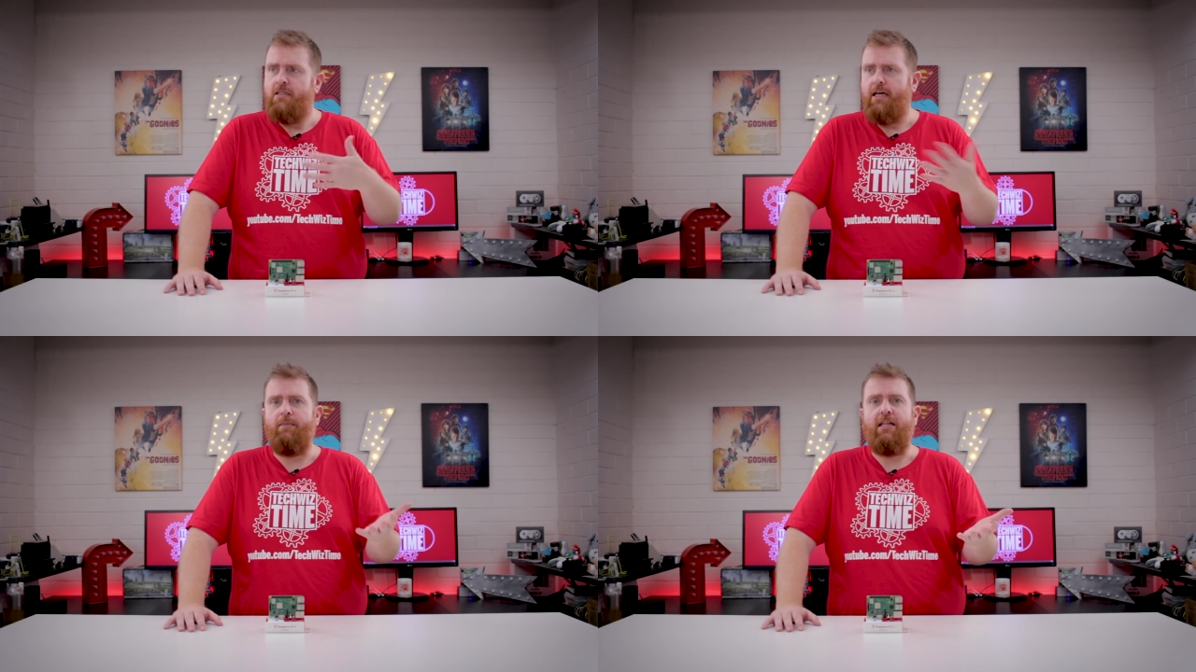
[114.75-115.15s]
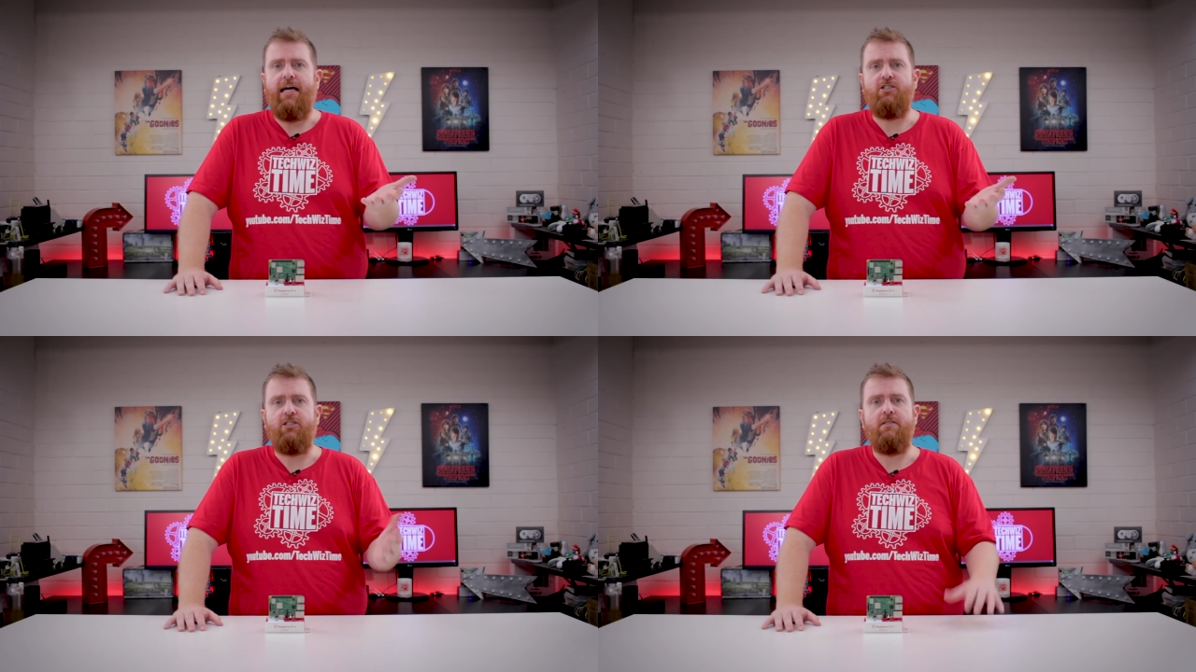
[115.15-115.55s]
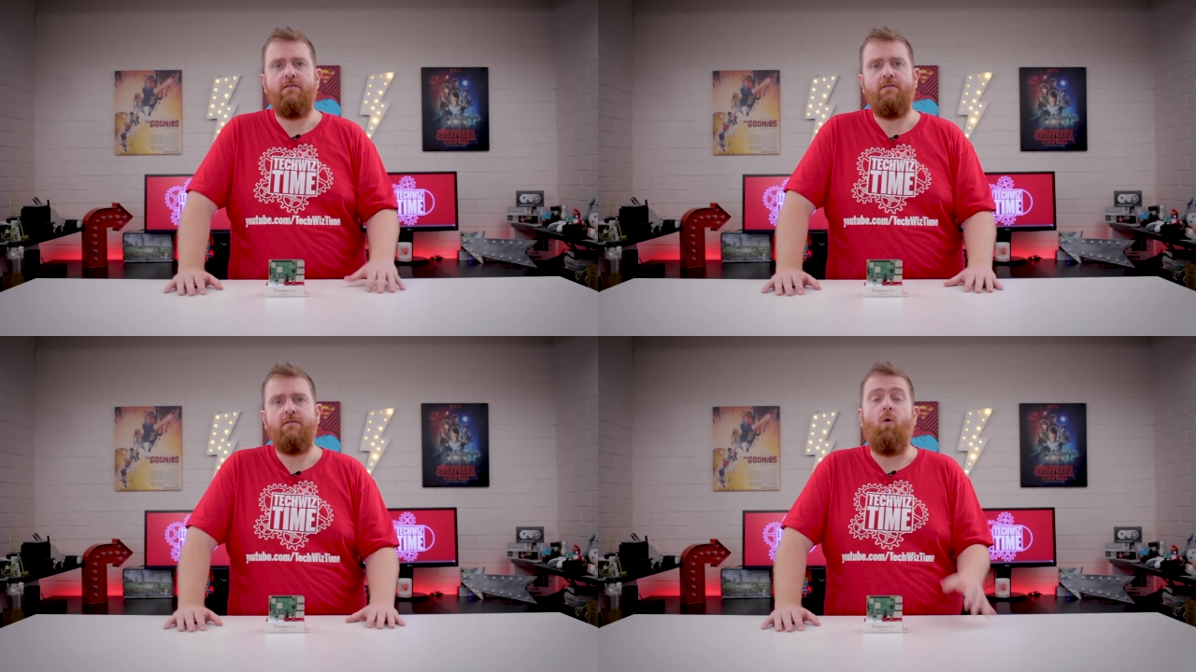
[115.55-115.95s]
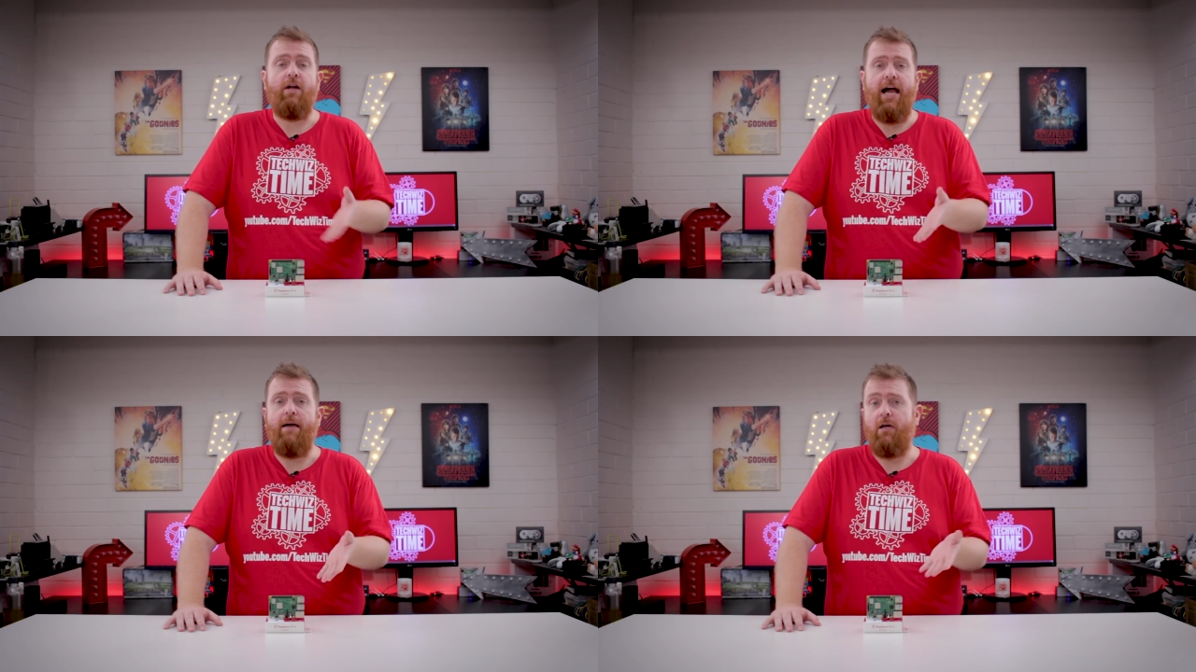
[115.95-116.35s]
emulation or
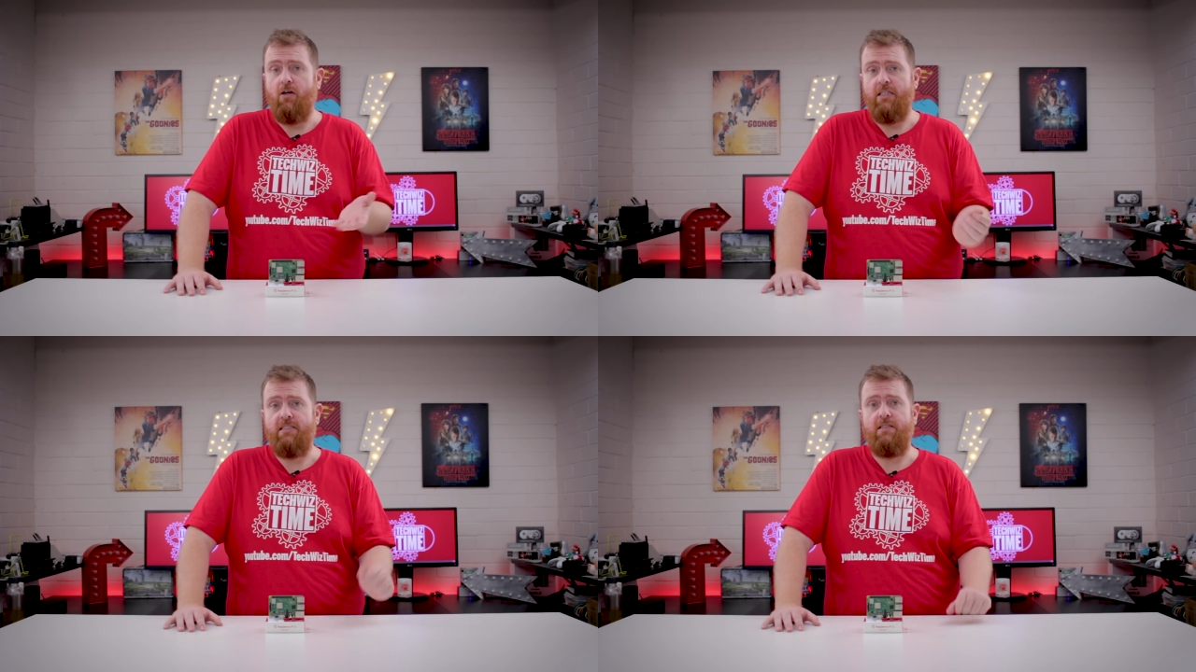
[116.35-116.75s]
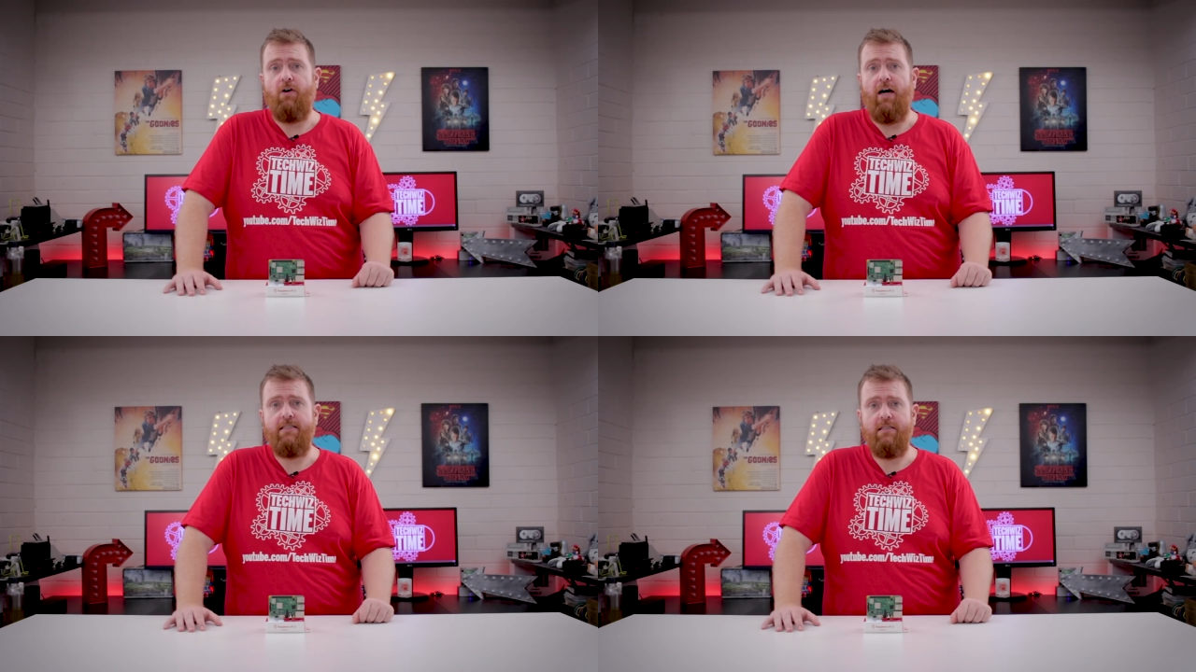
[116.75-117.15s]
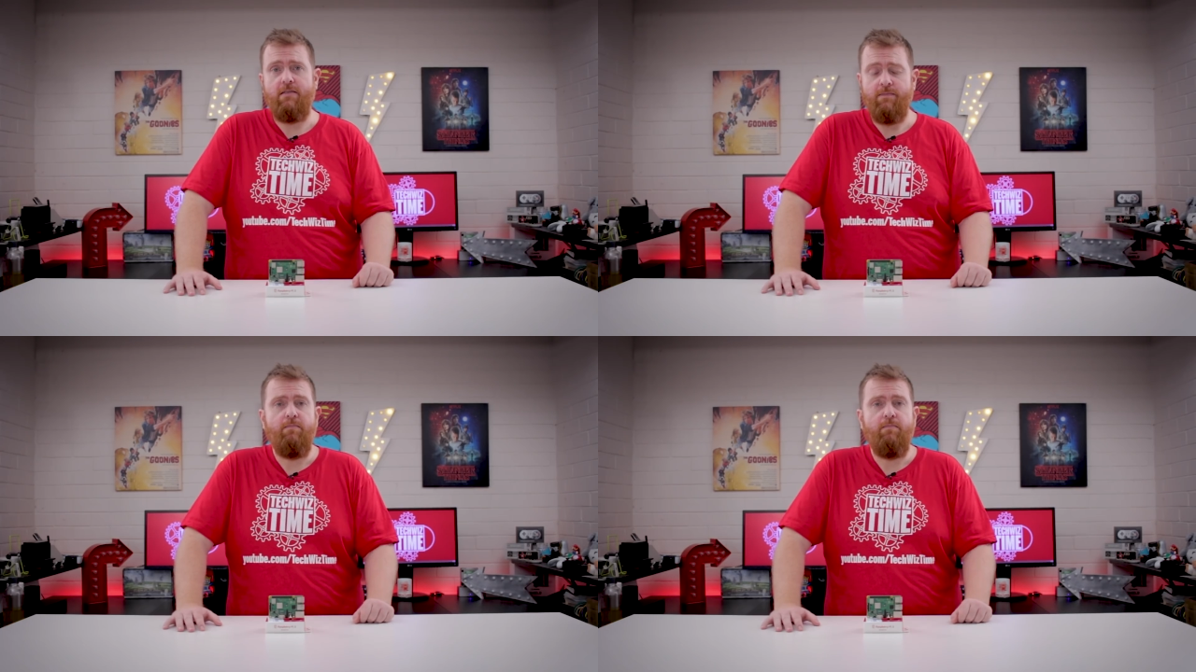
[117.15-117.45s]
gaming on this device.